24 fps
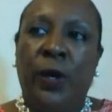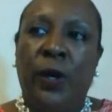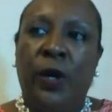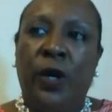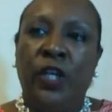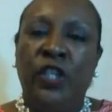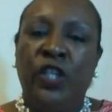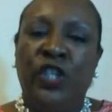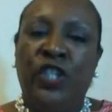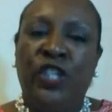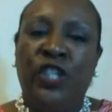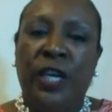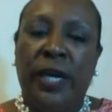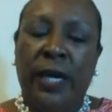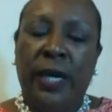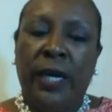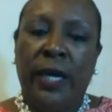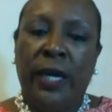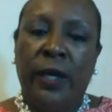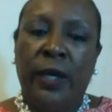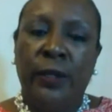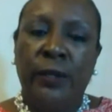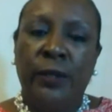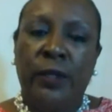on
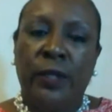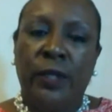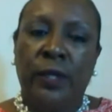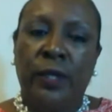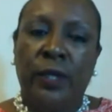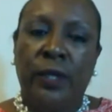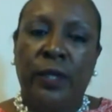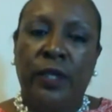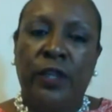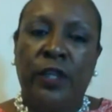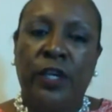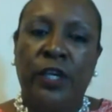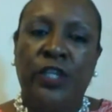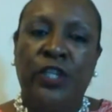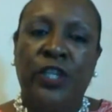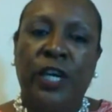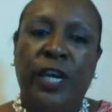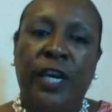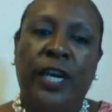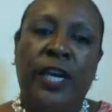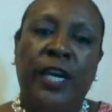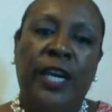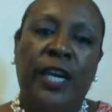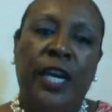checkout, they're
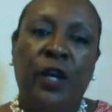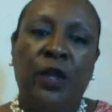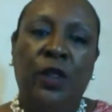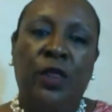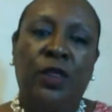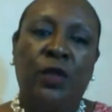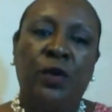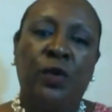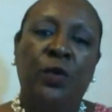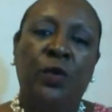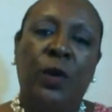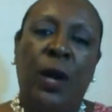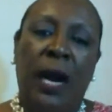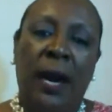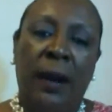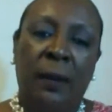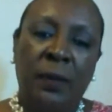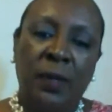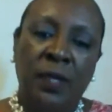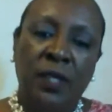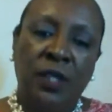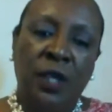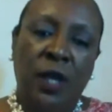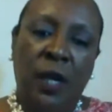checking out through
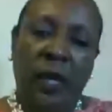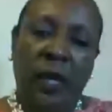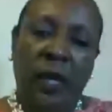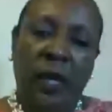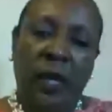Amazon?